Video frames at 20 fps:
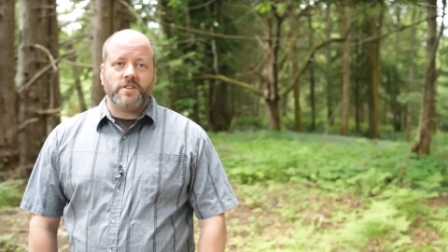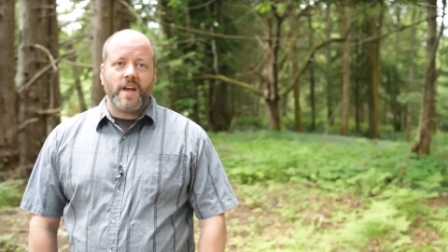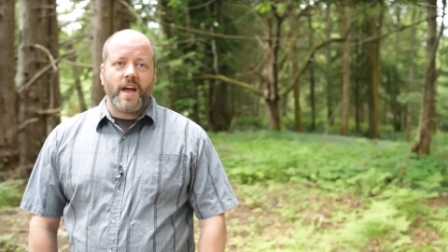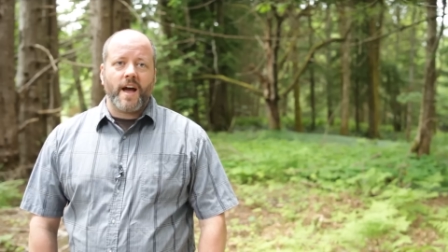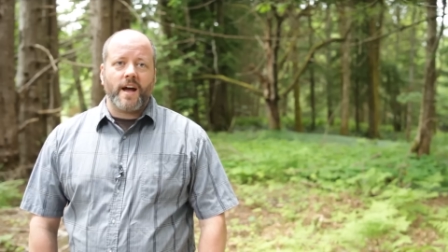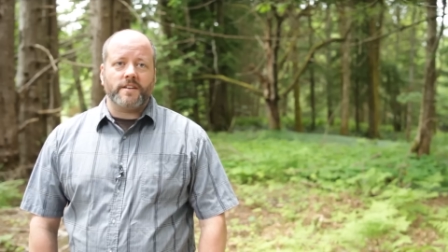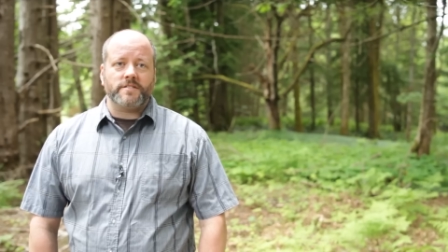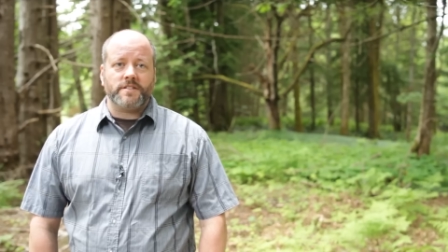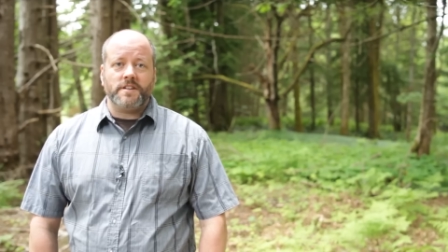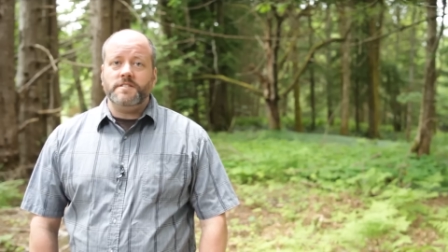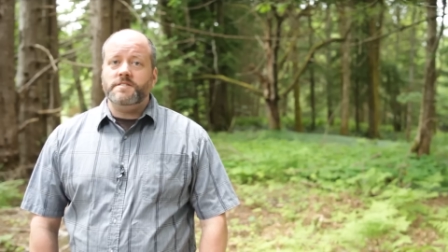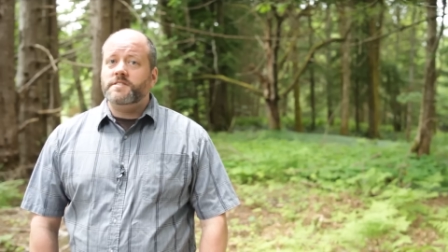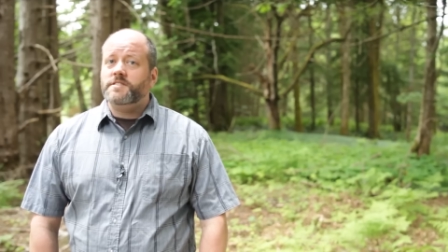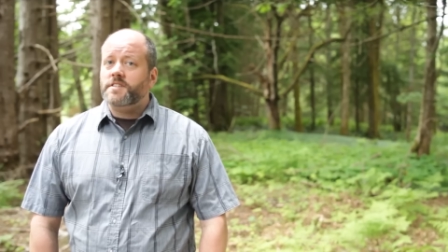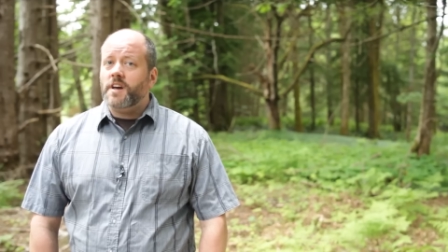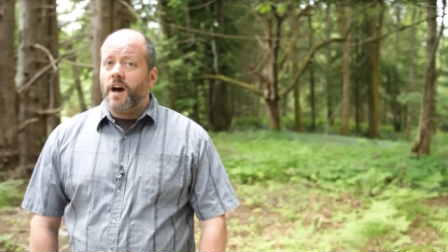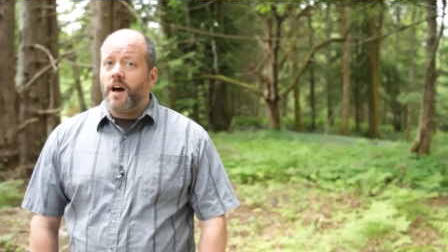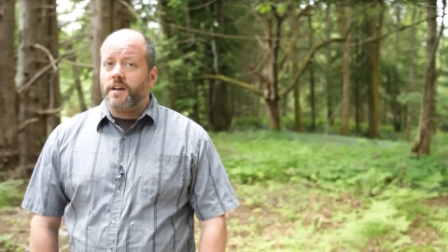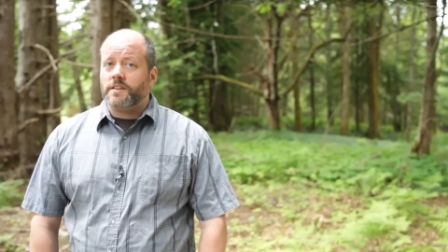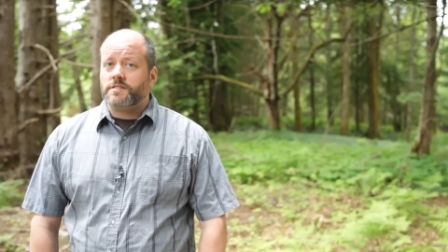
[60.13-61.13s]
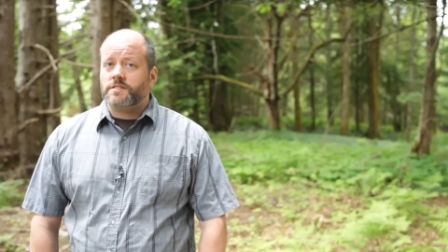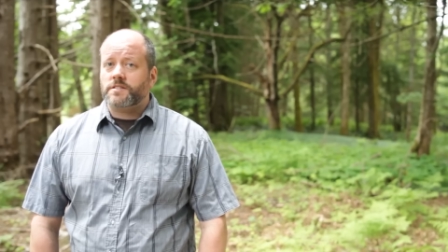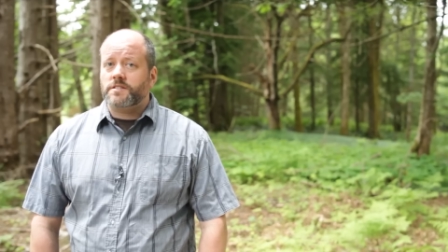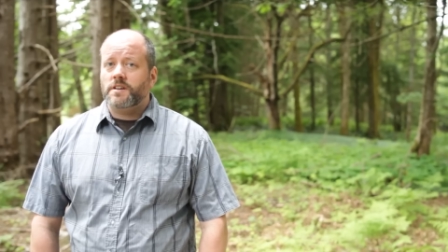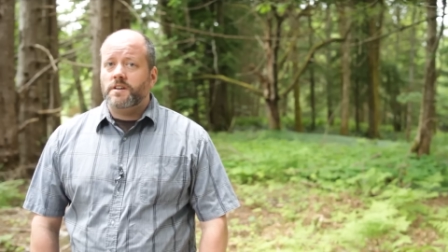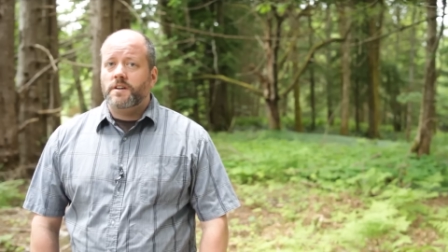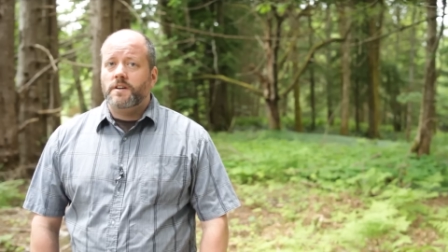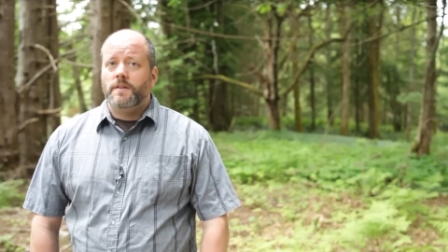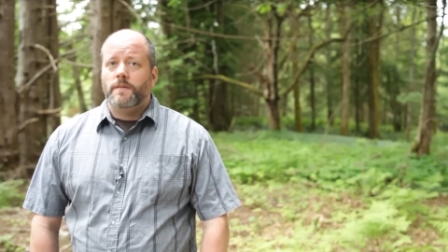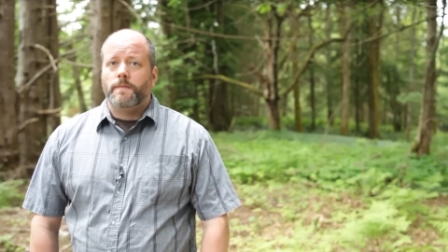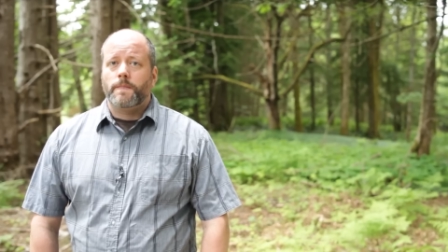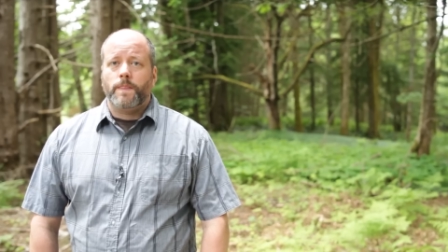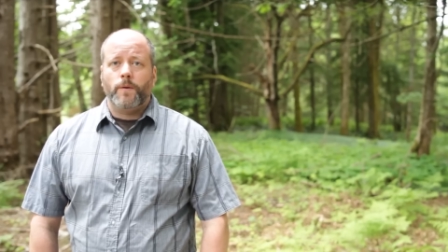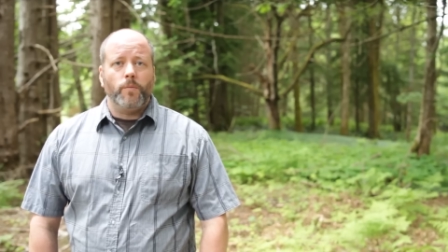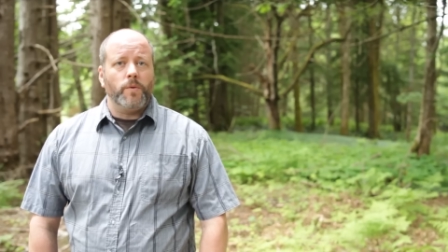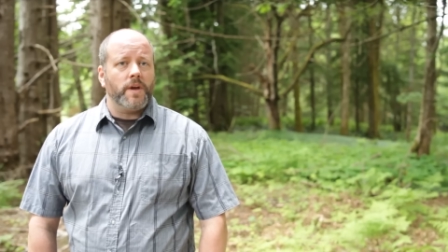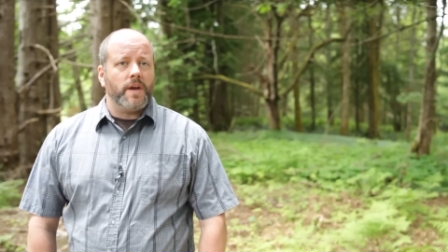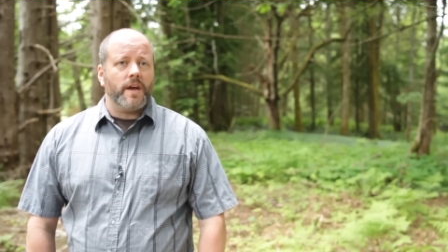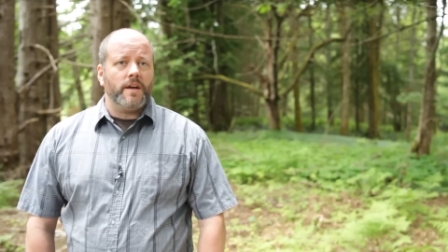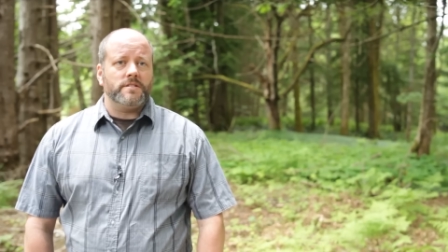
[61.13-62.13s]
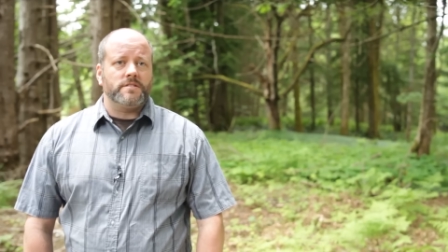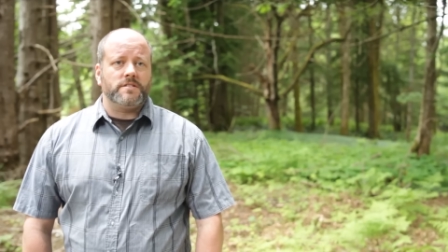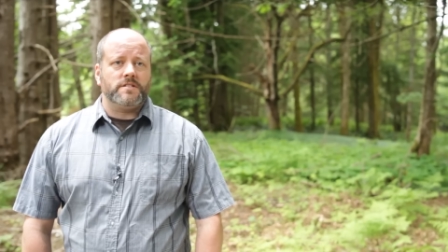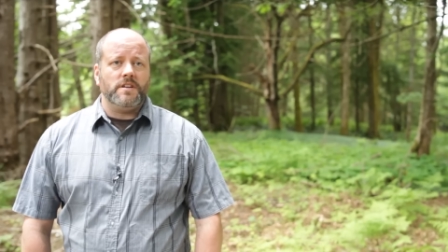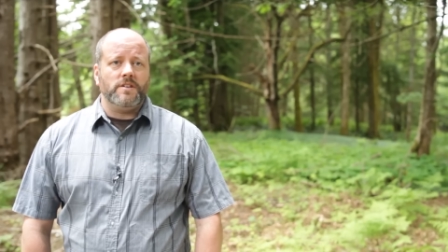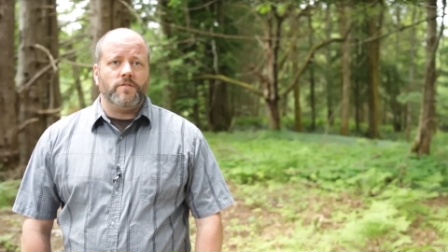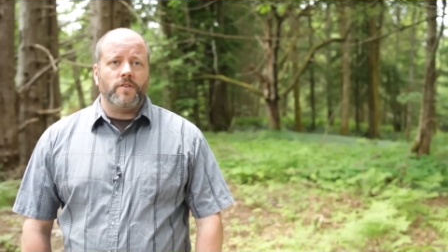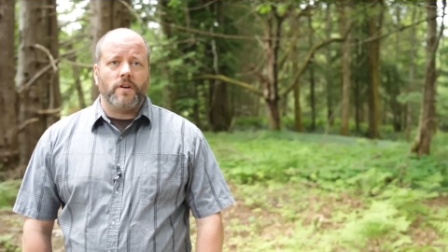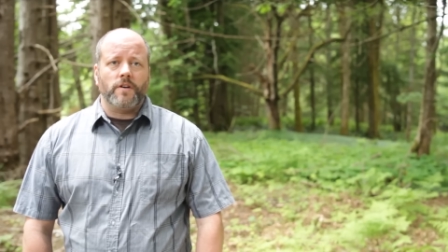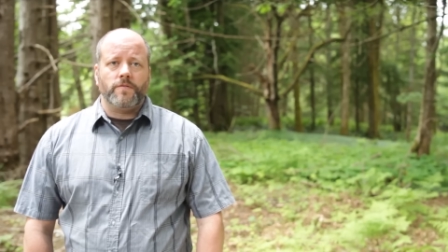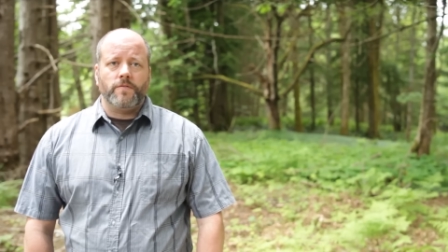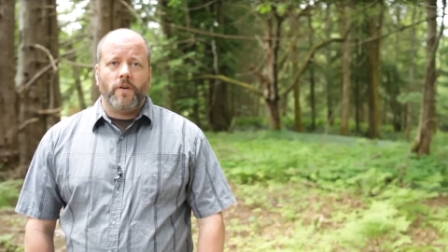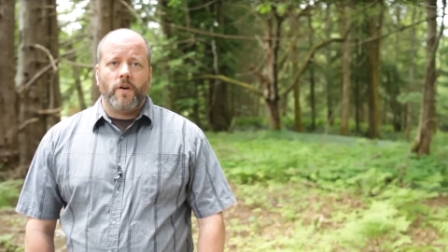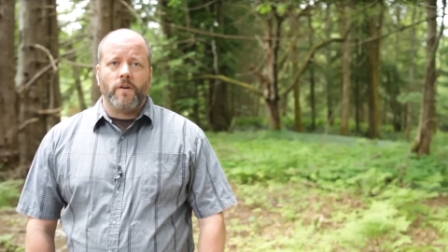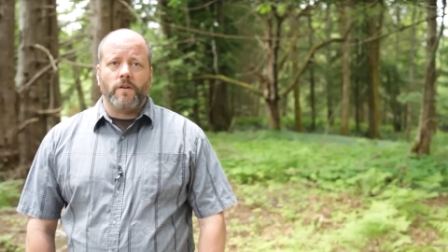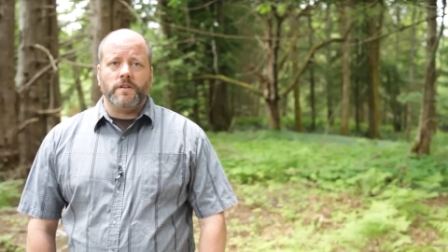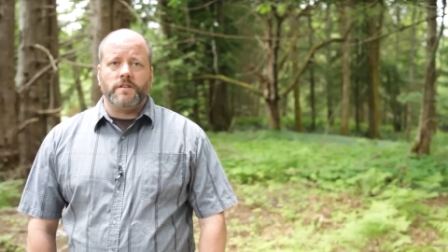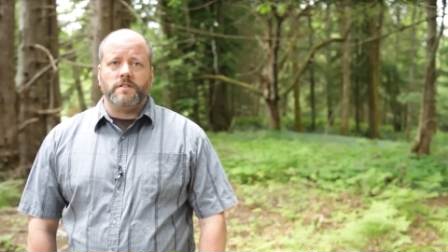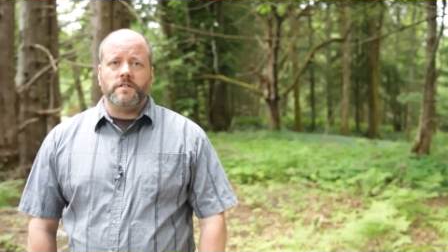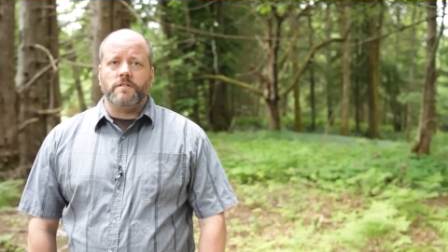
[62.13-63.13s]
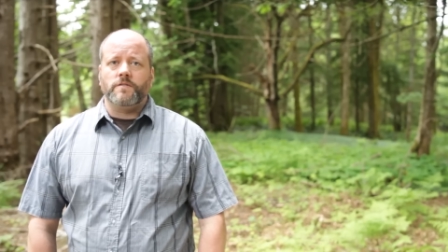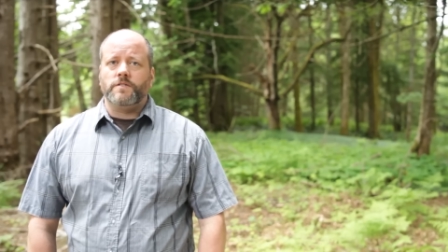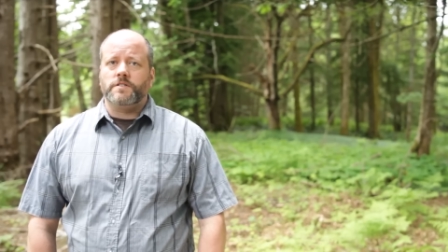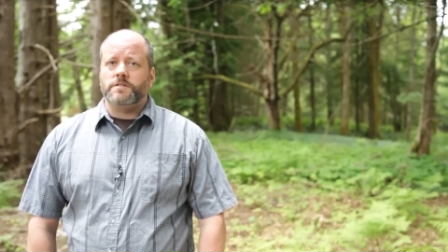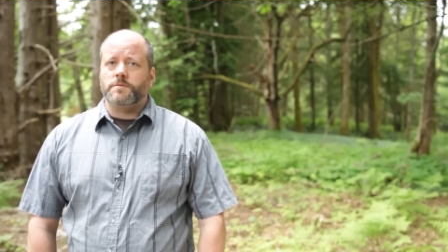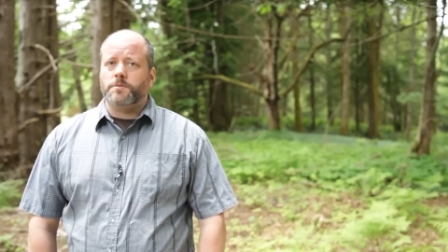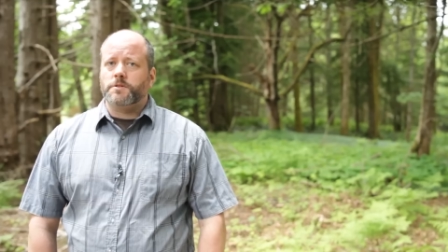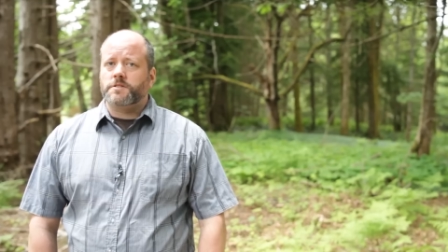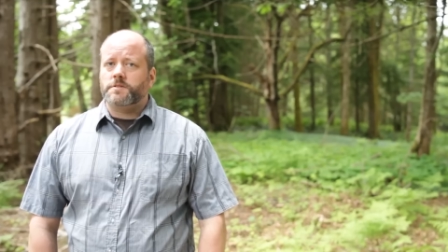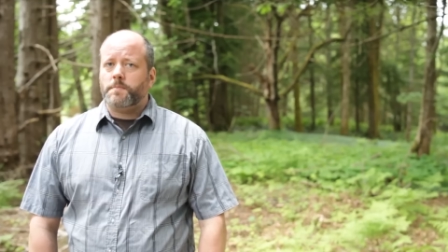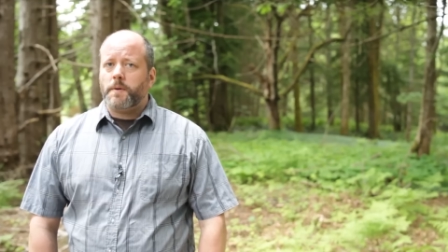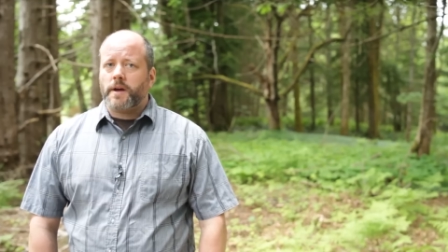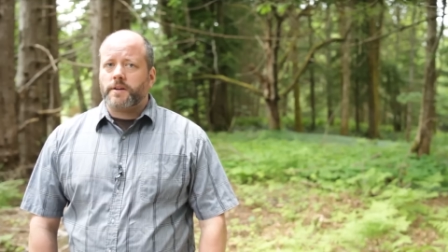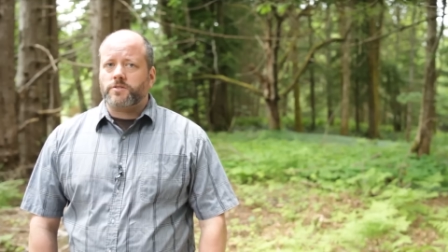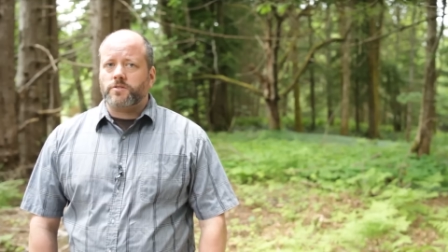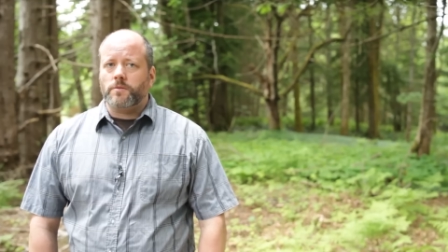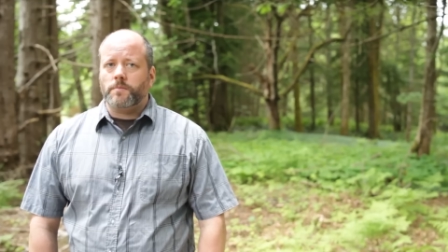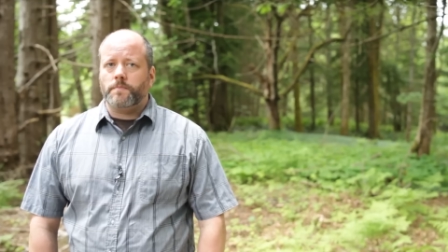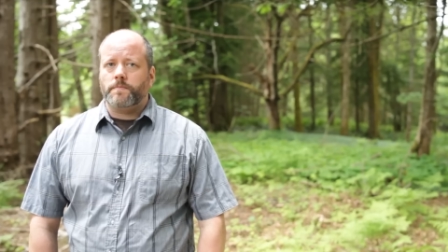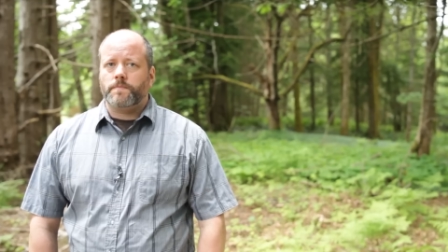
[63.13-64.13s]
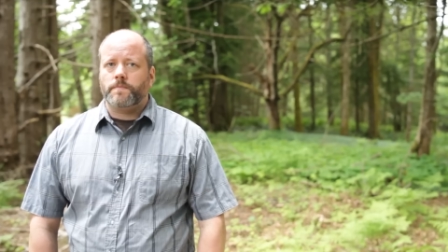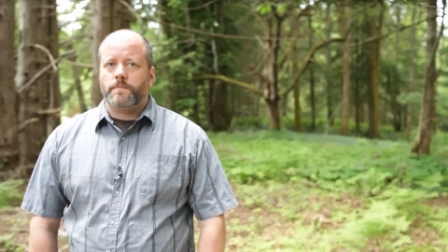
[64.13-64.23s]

gas and dust that we can't see very far into the visible spectrum.